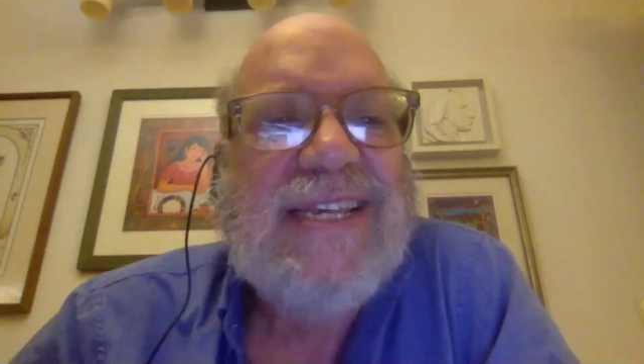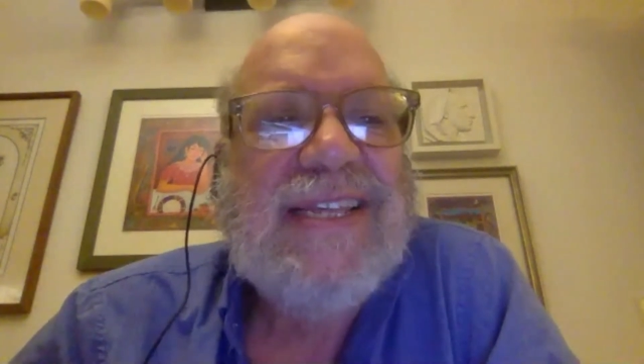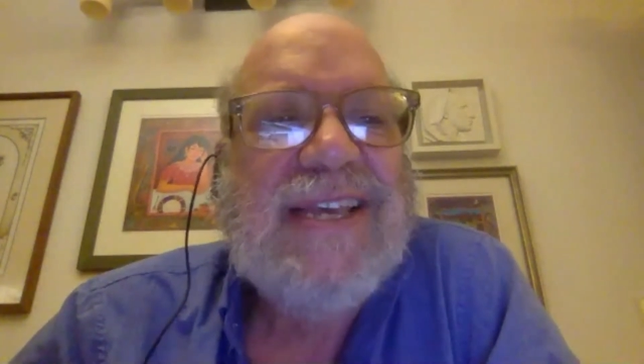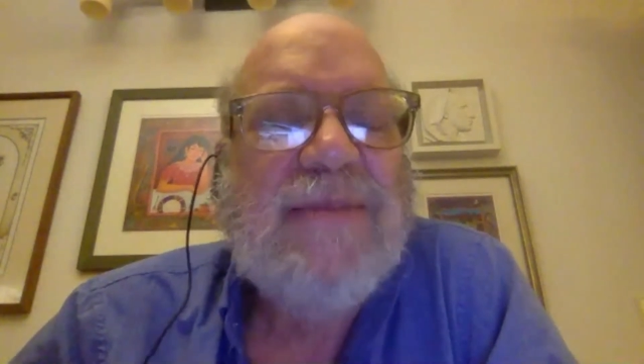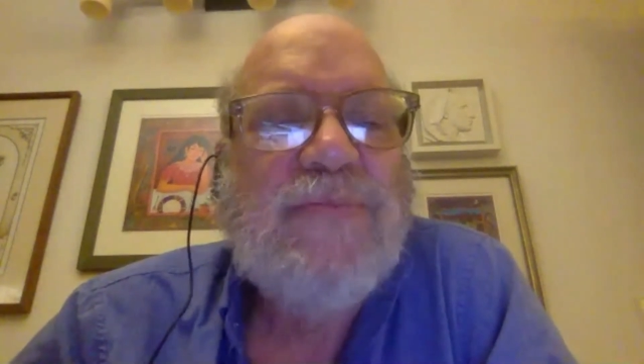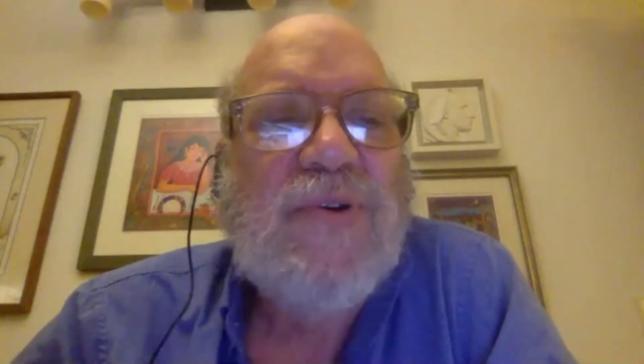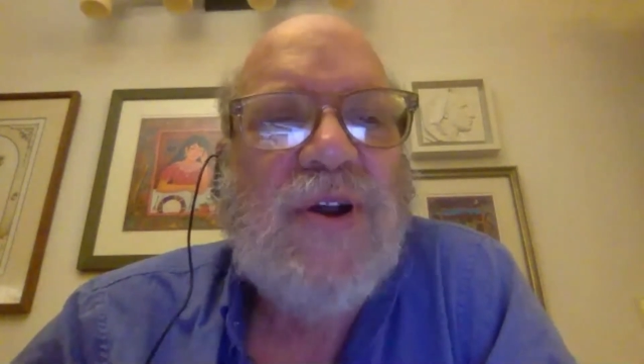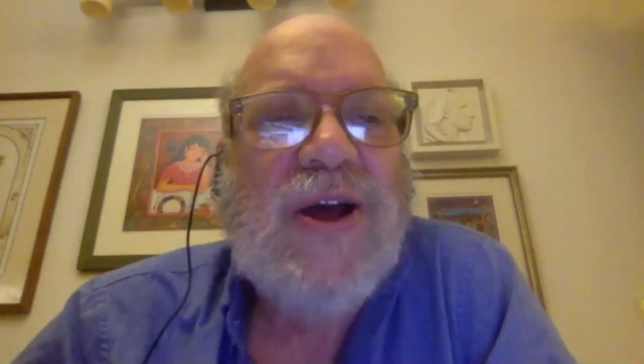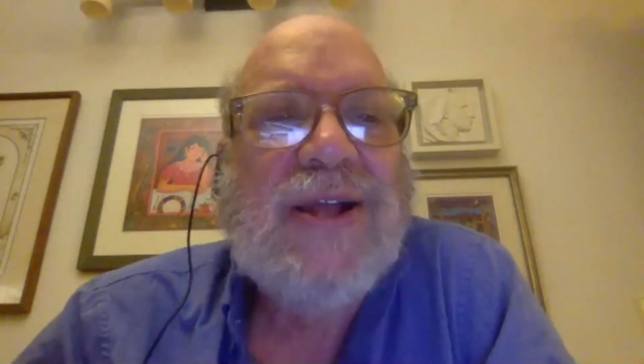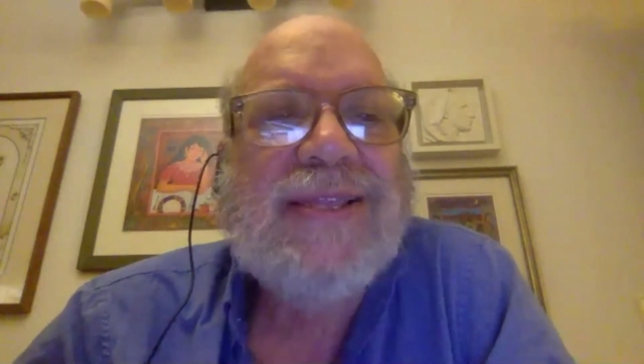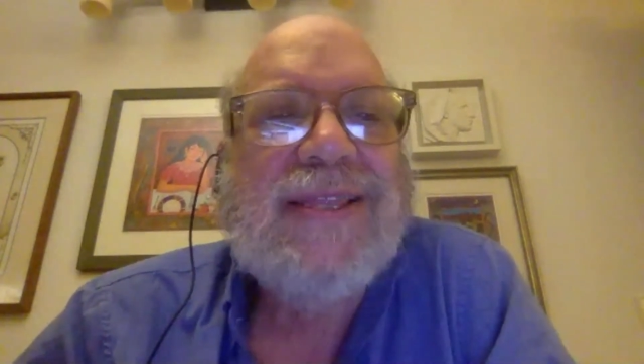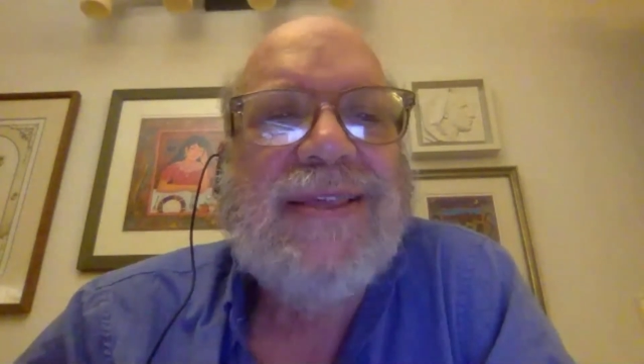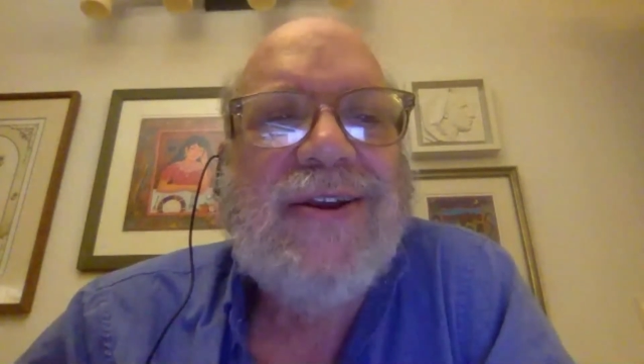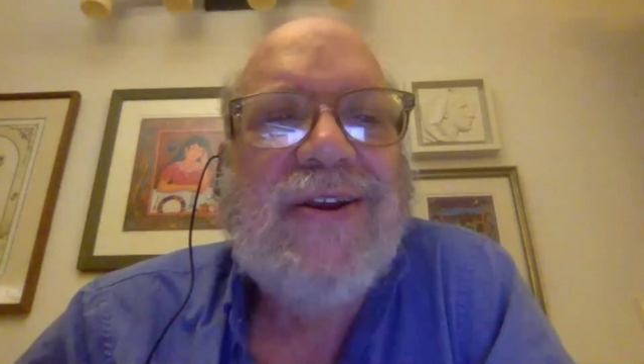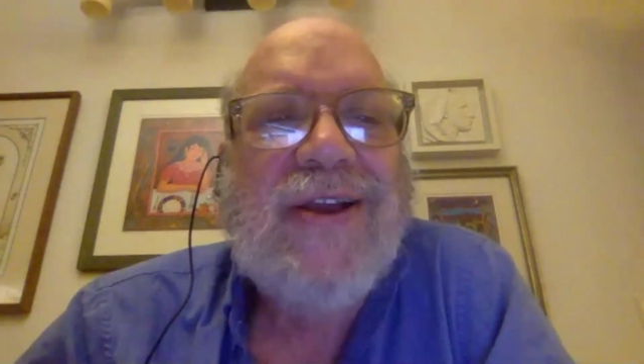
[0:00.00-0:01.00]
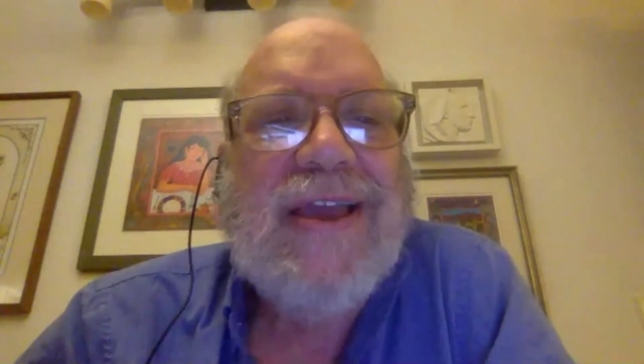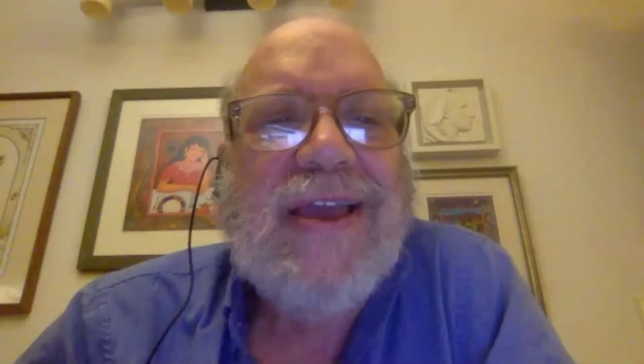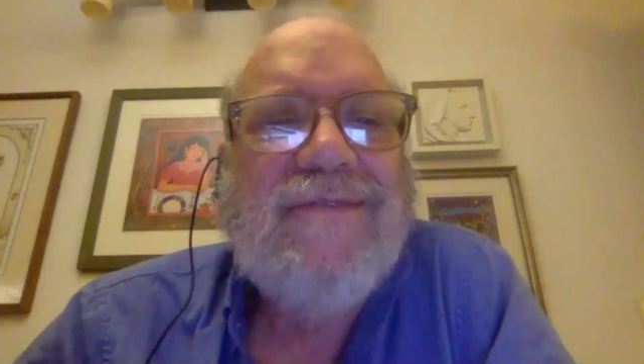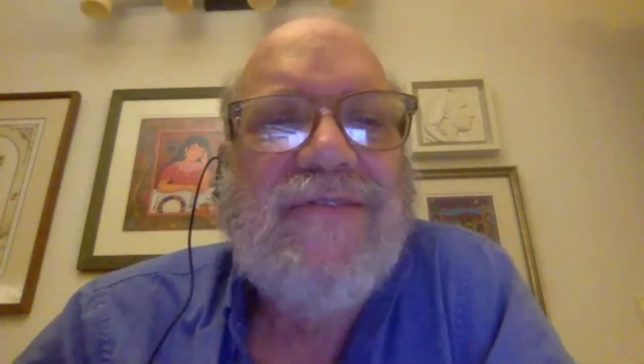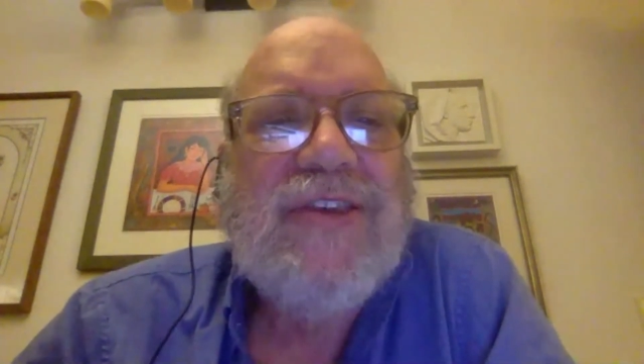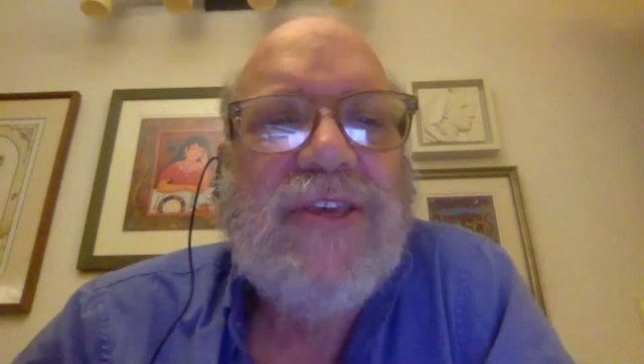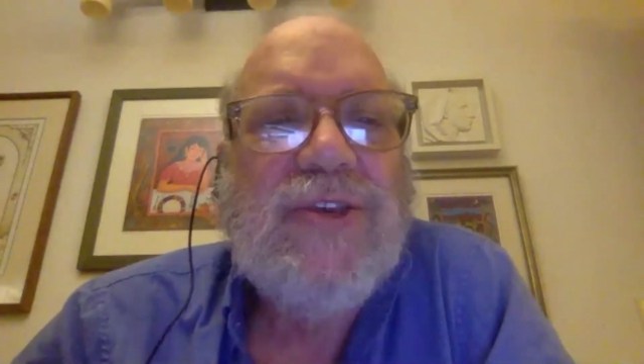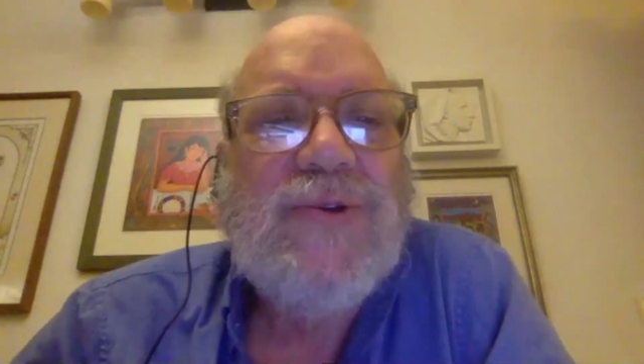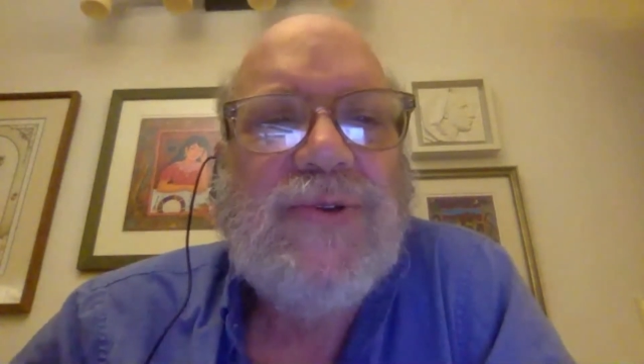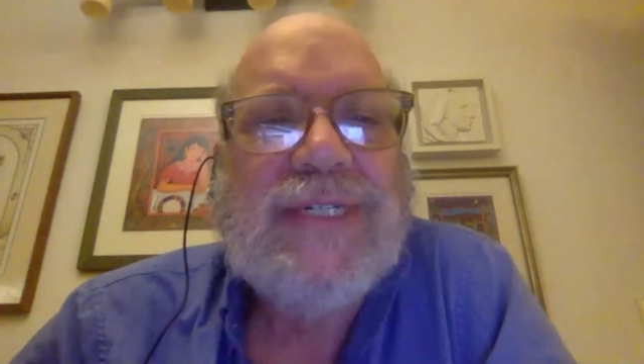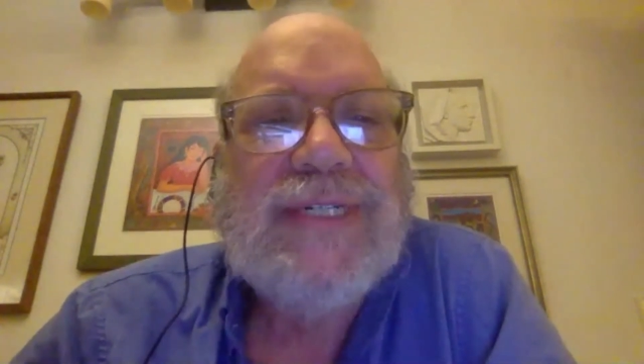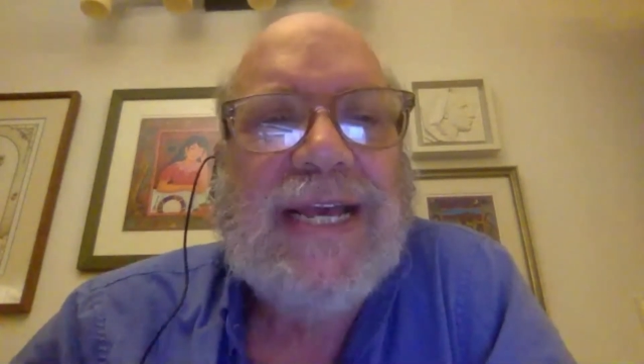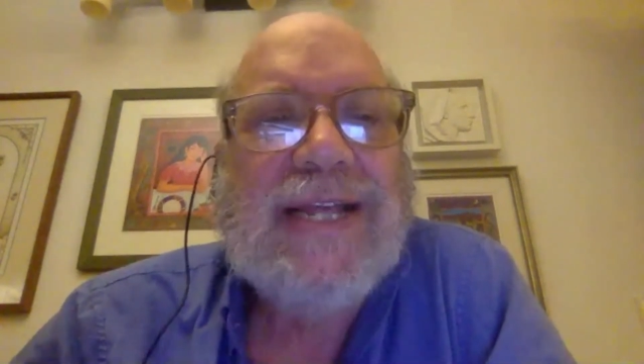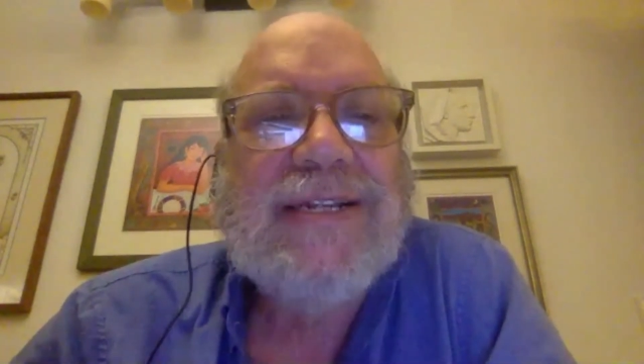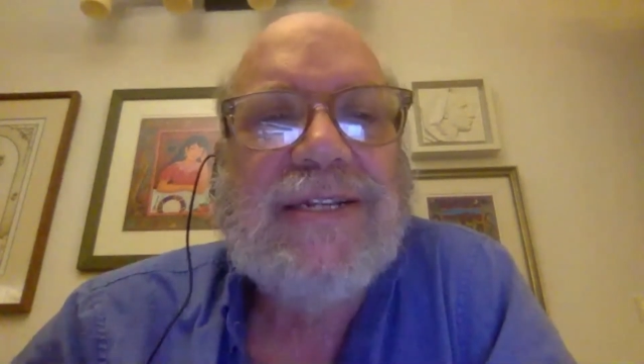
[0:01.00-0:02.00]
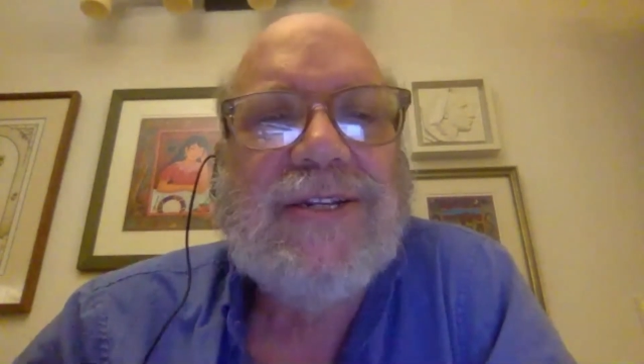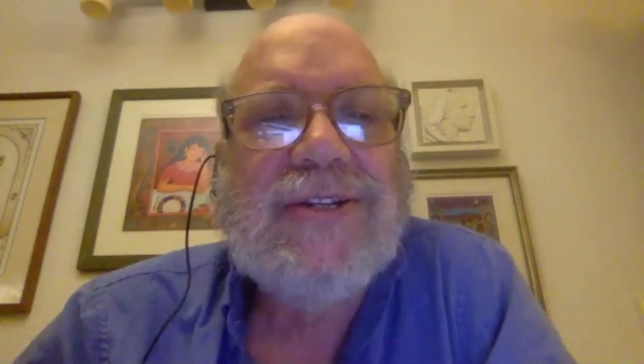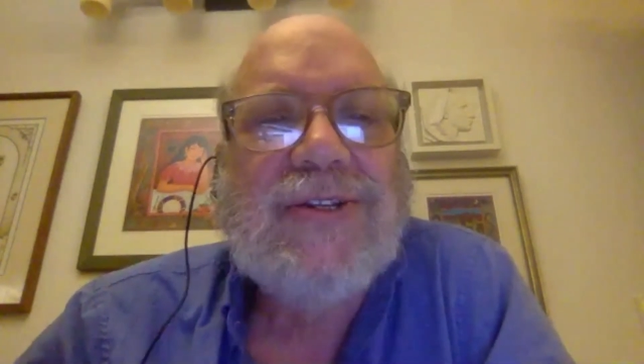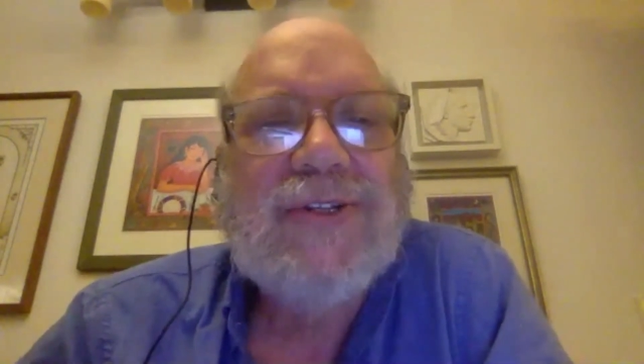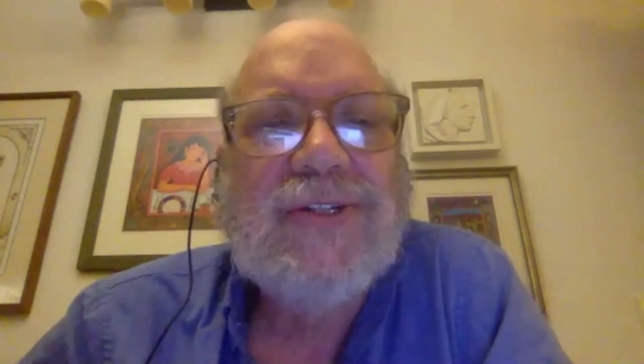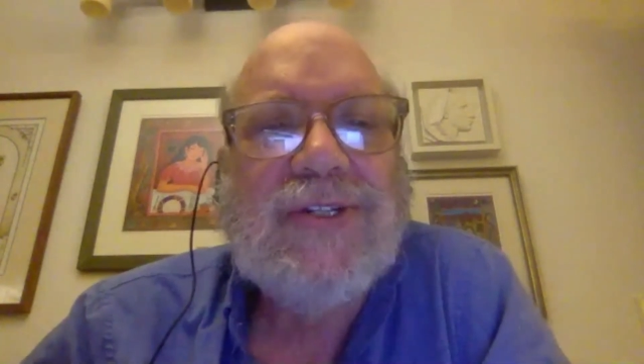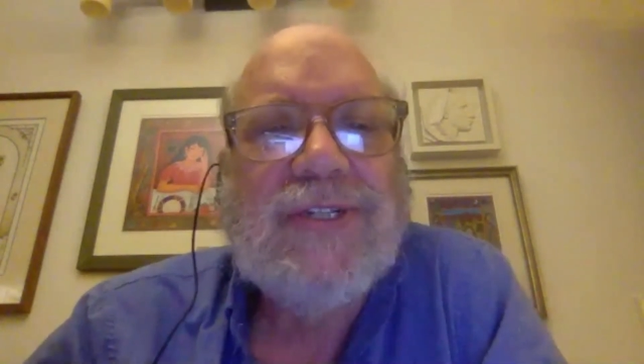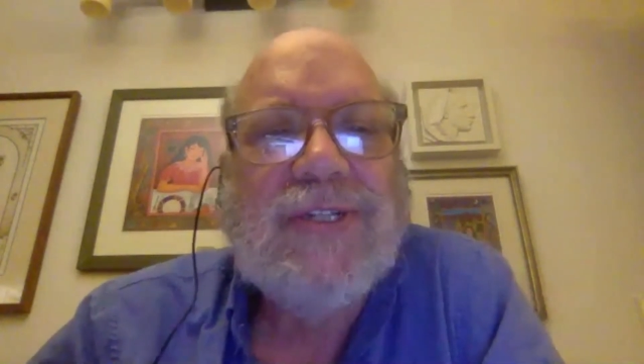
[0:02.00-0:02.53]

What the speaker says: they brought their heavy utensils,